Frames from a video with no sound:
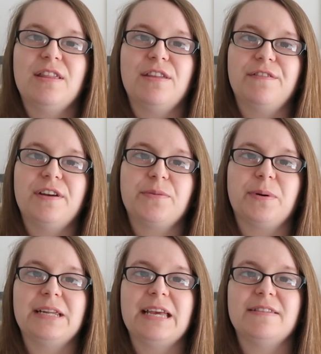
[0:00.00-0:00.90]
The first
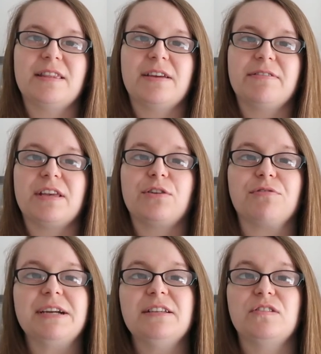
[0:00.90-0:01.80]
one is that there is a
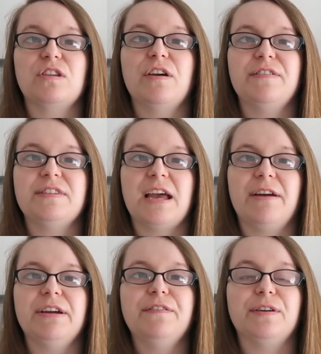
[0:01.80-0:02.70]
greater surface
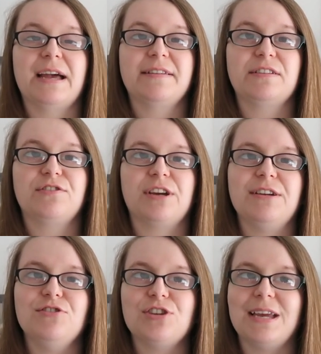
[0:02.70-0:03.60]
area for gas
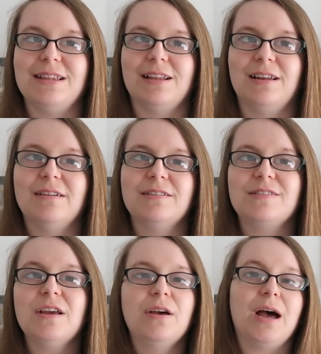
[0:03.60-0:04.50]
exchange in the lungs,